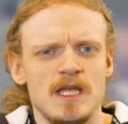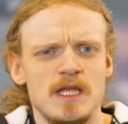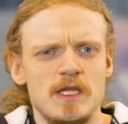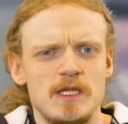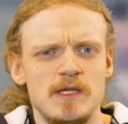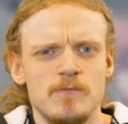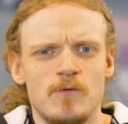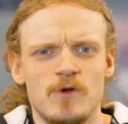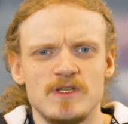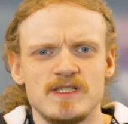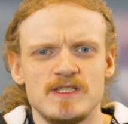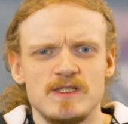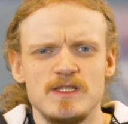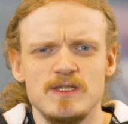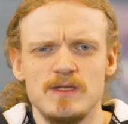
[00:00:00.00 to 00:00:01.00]
He
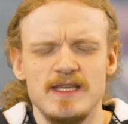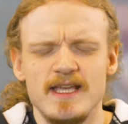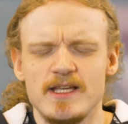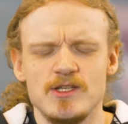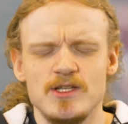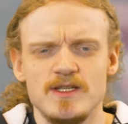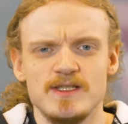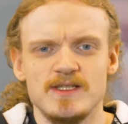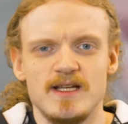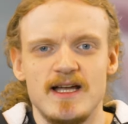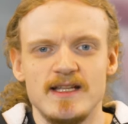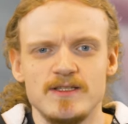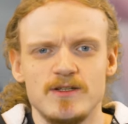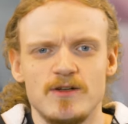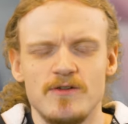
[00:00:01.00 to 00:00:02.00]
actually
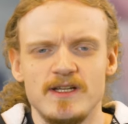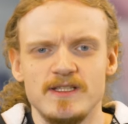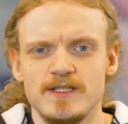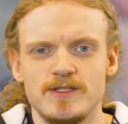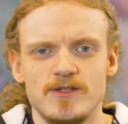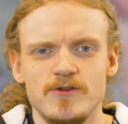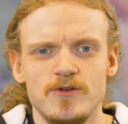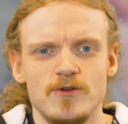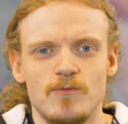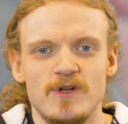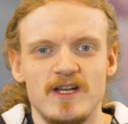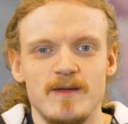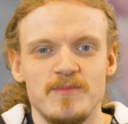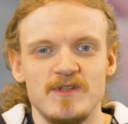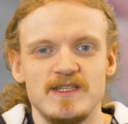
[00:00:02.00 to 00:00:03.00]
started all right. I don't know
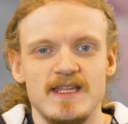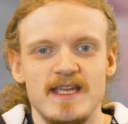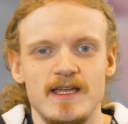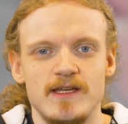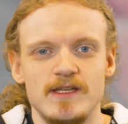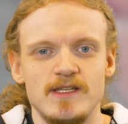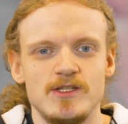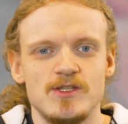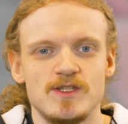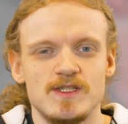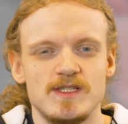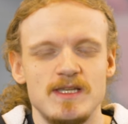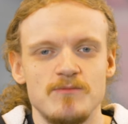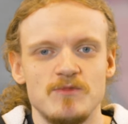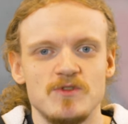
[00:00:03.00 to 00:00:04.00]
what happened there. He
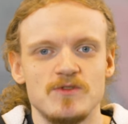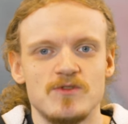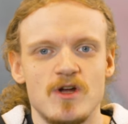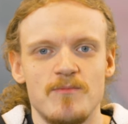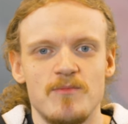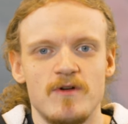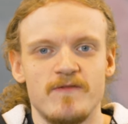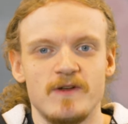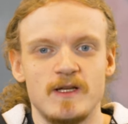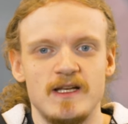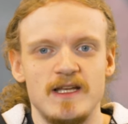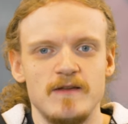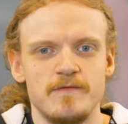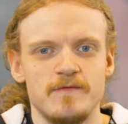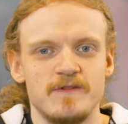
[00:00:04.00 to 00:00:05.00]
just seemed to drop off a
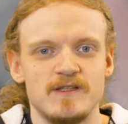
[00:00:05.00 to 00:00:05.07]
cliff.